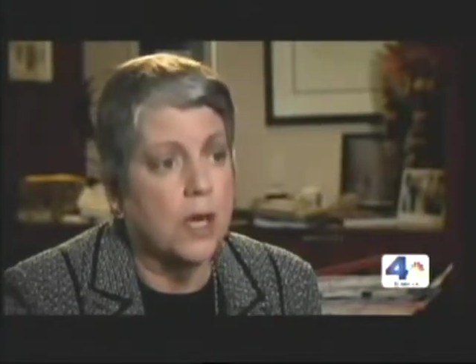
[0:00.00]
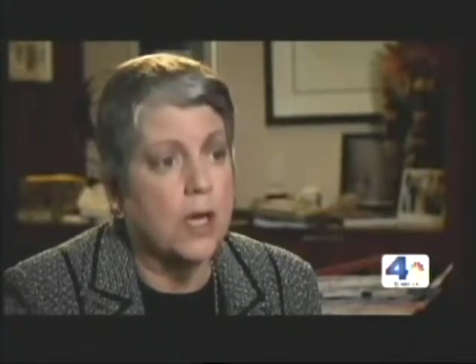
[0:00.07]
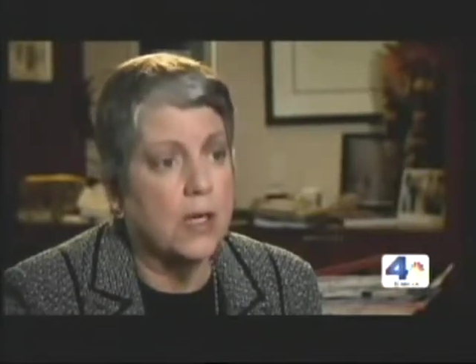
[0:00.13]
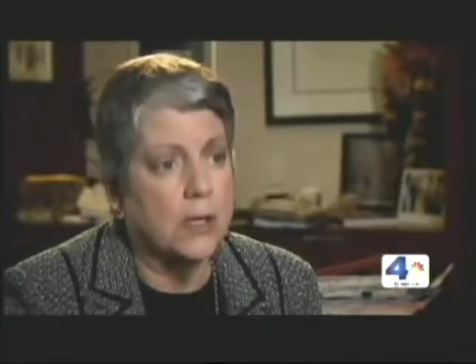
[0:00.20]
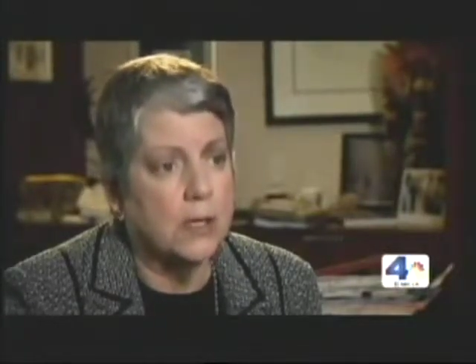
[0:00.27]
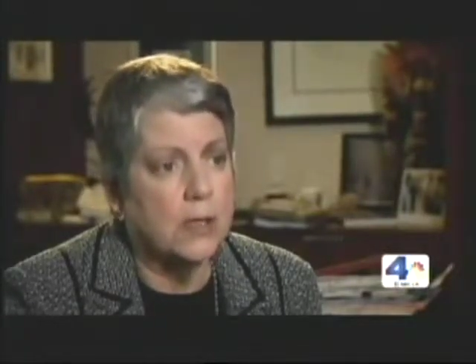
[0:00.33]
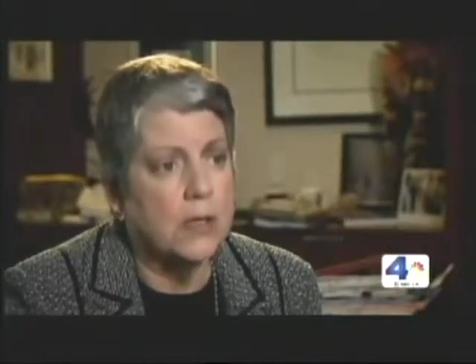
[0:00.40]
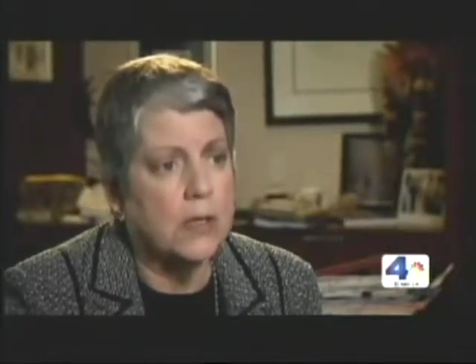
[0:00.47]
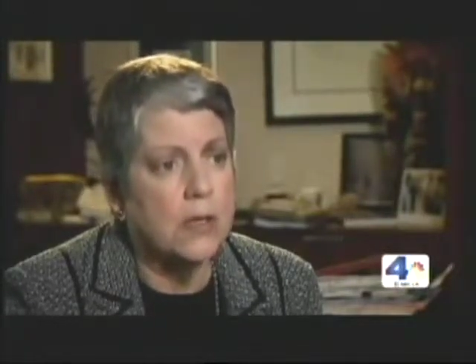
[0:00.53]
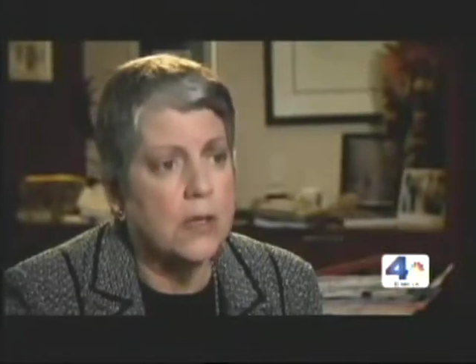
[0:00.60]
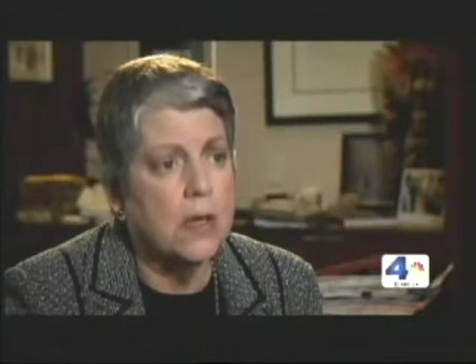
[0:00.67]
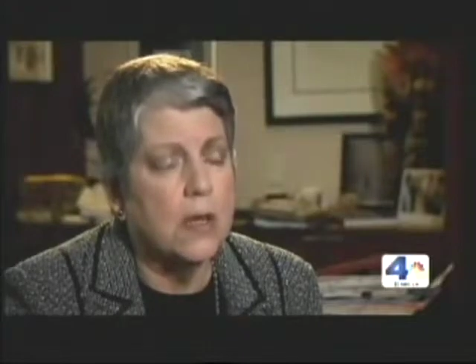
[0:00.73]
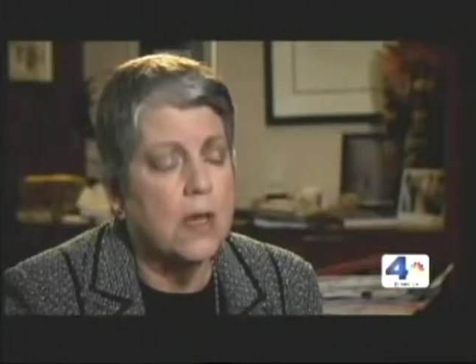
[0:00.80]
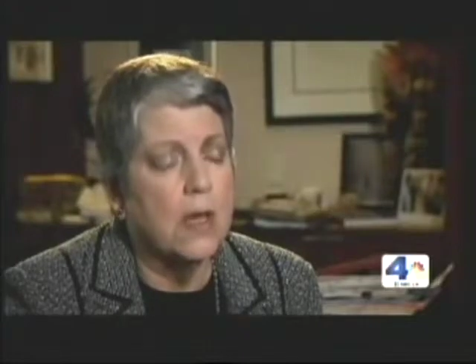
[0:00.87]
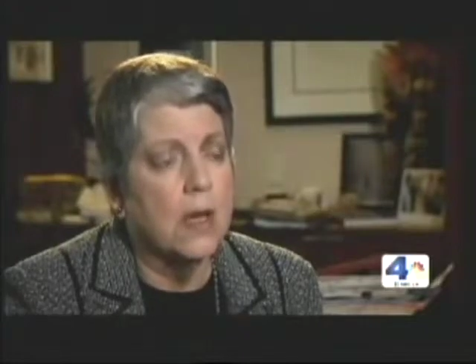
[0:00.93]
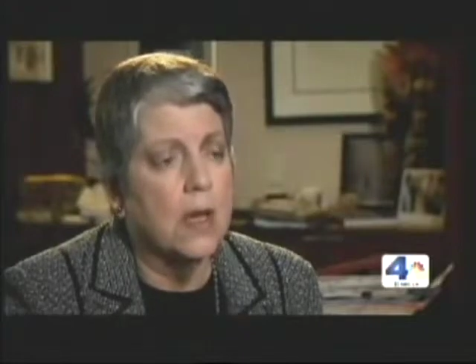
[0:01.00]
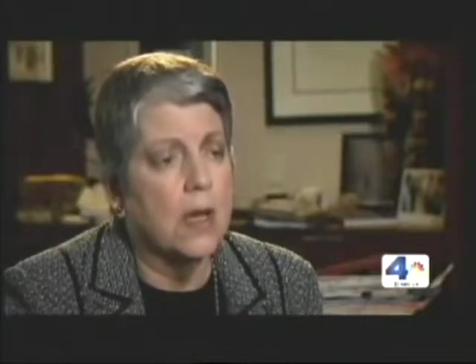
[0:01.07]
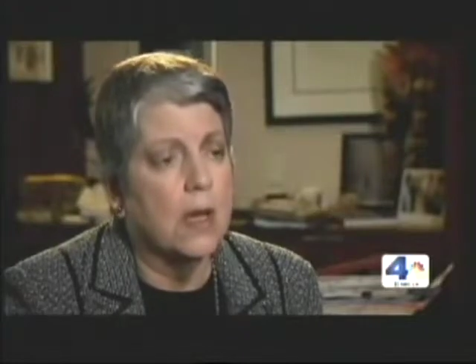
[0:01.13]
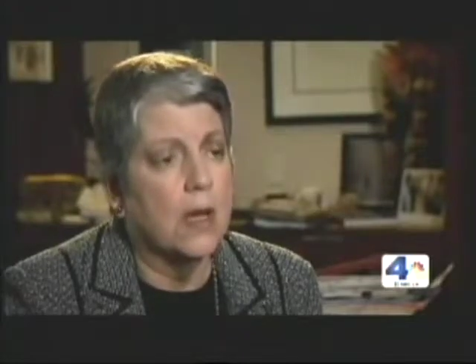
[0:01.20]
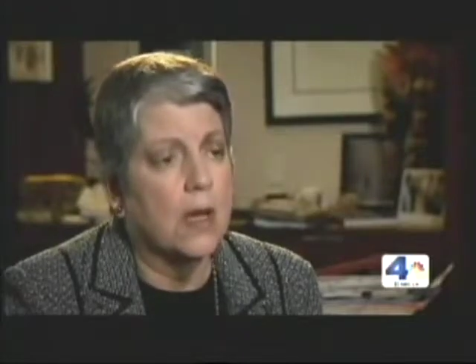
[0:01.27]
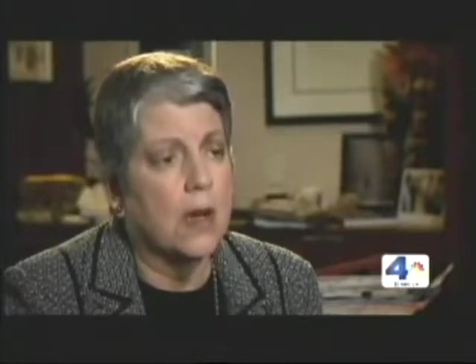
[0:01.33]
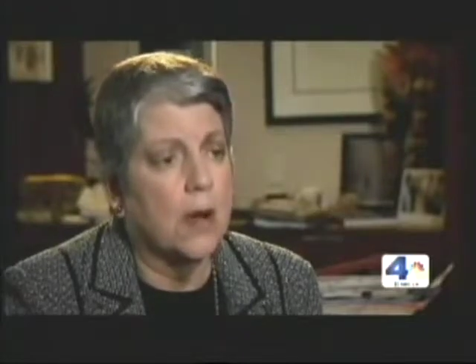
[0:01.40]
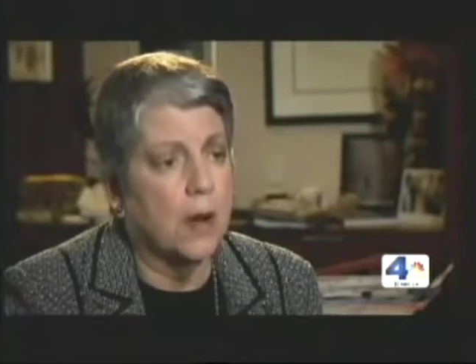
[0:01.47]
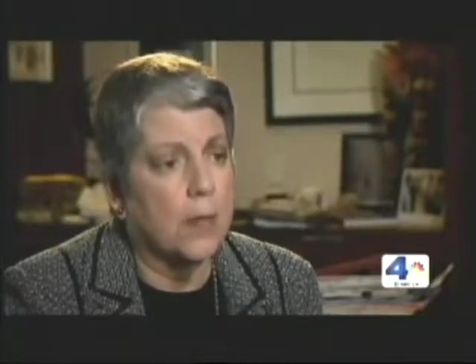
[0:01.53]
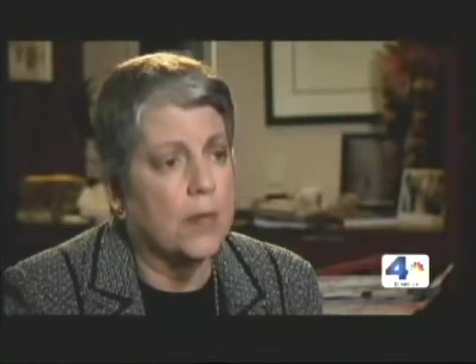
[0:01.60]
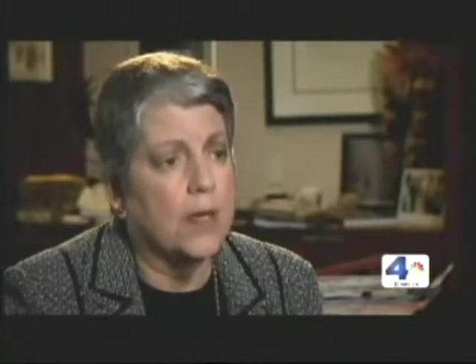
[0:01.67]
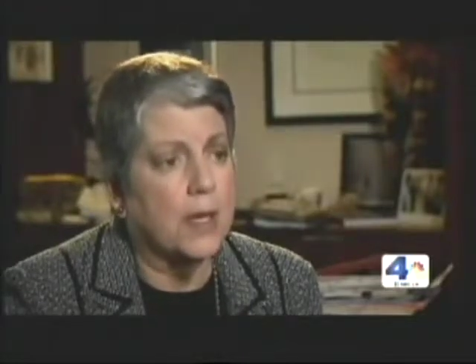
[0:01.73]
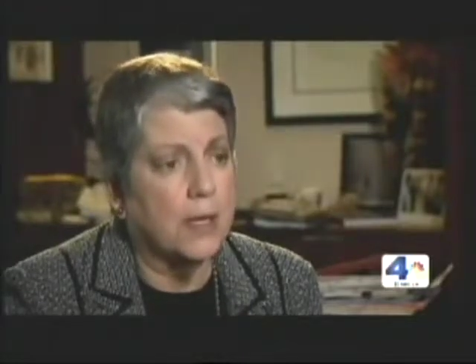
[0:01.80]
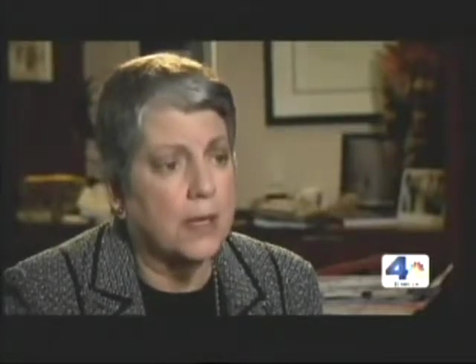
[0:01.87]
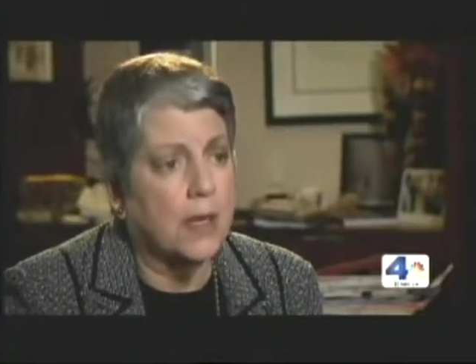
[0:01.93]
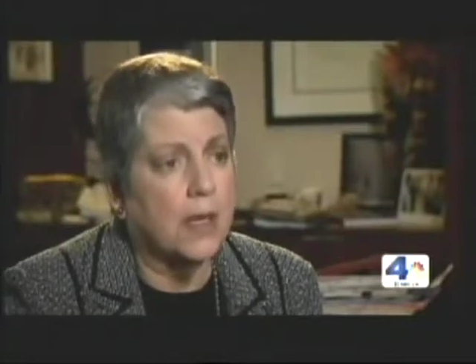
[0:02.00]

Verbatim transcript: precautions are being